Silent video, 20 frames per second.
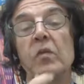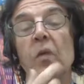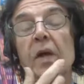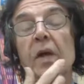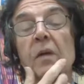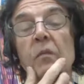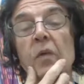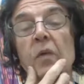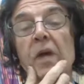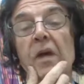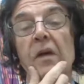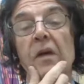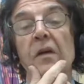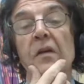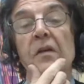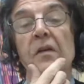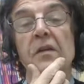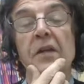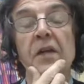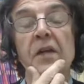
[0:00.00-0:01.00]
when we're
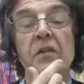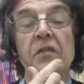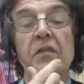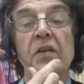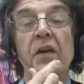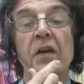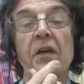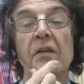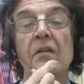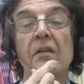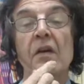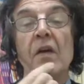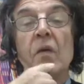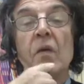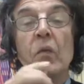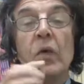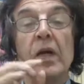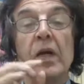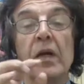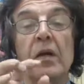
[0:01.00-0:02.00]
teaching,
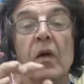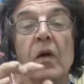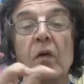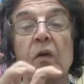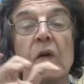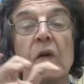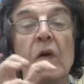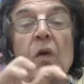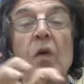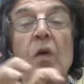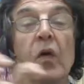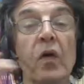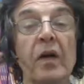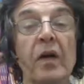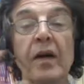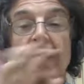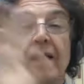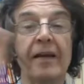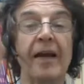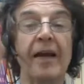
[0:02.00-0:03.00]
we don't look
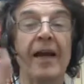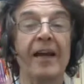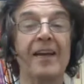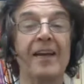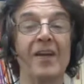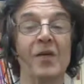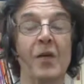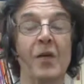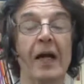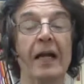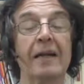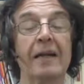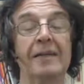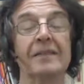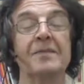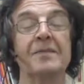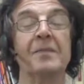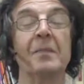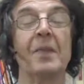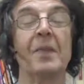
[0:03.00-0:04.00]
at anyone.
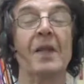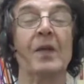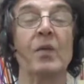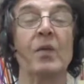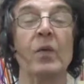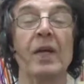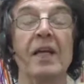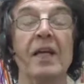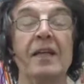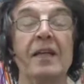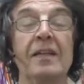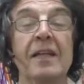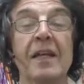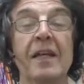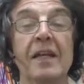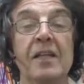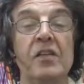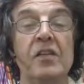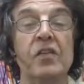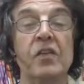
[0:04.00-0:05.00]
We
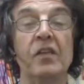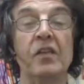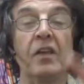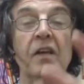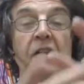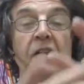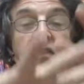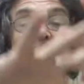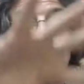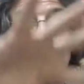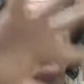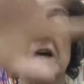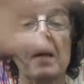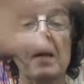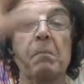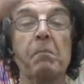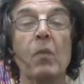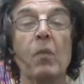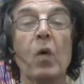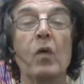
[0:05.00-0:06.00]
teach this
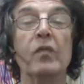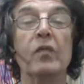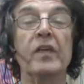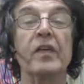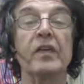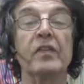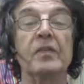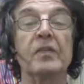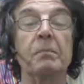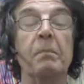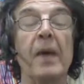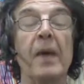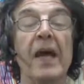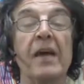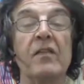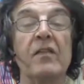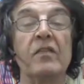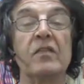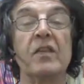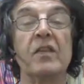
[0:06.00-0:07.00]
amorphous
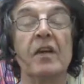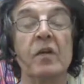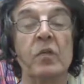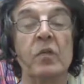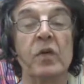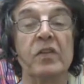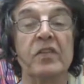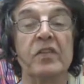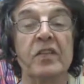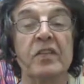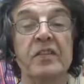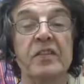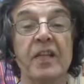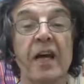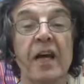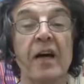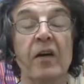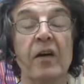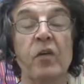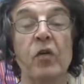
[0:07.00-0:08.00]
mass, which is
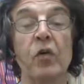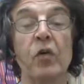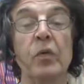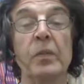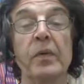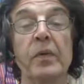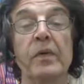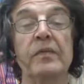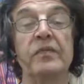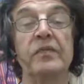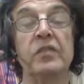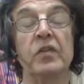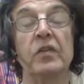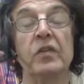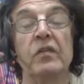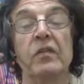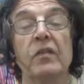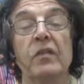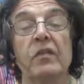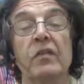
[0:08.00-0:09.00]
our group of
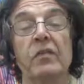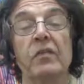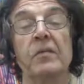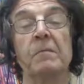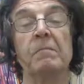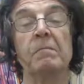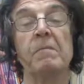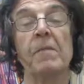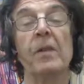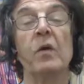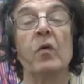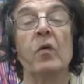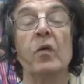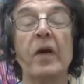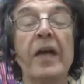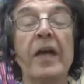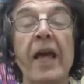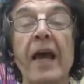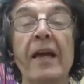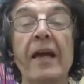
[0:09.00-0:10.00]
students, or
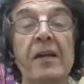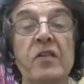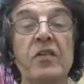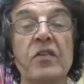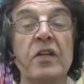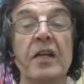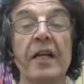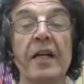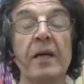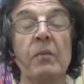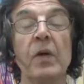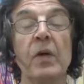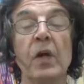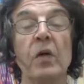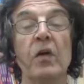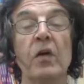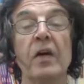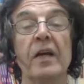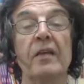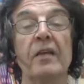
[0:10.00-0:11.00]
occasionally we
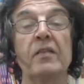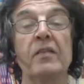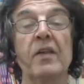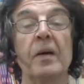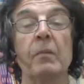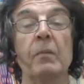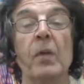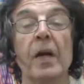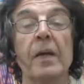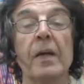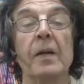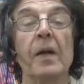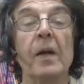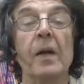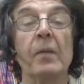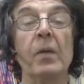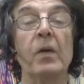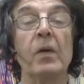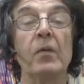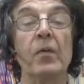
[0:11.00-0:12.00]
look at someone,
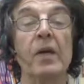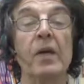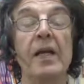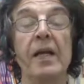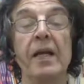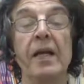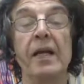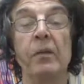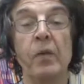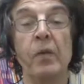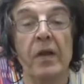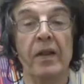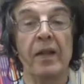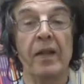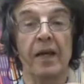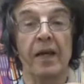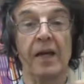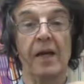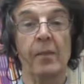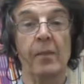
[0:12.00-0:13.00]
but really we're
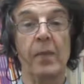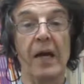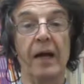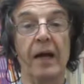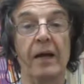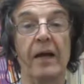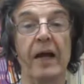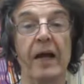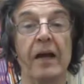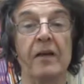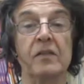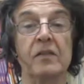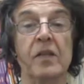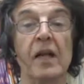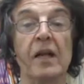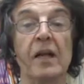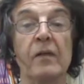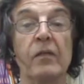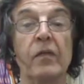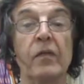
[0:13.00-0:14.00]
thinking about our
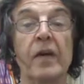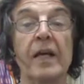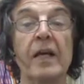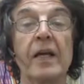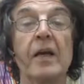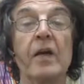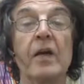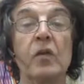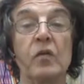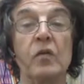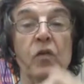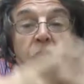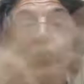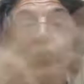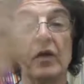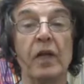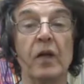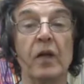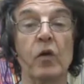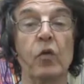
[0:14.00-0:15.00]
delivery to
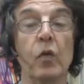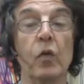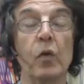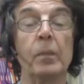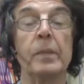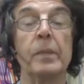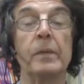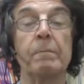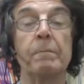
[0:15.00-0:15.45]
the group.